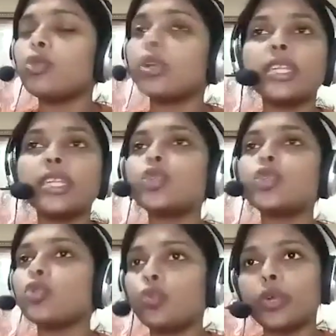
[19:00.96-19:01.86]
notice
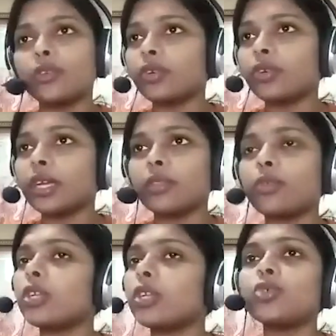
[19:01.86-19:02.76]
to quit. Okay. The
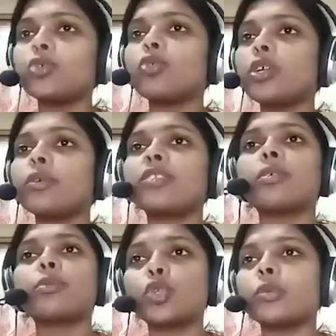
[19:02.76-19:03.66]
notice to quit was
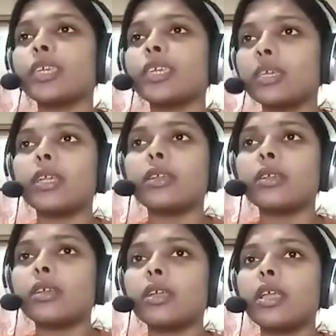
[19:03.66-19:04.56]
supposed to be given,
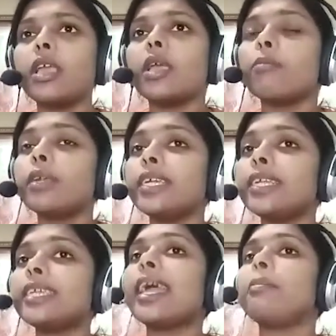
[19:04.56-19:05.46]
but
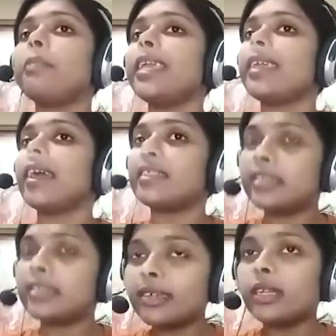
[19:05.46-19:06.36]
it can be
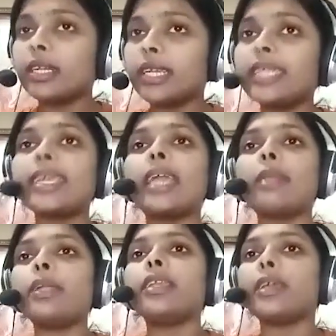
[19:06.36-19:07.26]
cancelled, it can
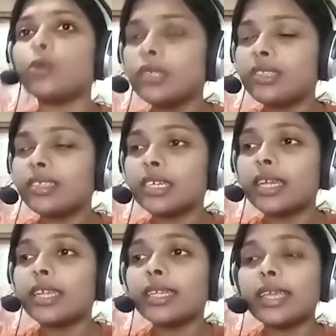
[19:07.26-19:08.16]
be negotiated,
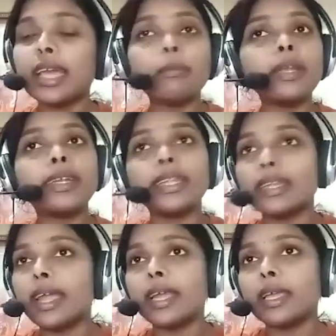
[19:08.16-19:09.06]
it can be
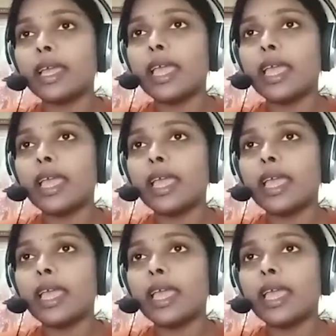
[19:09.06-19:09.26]
denied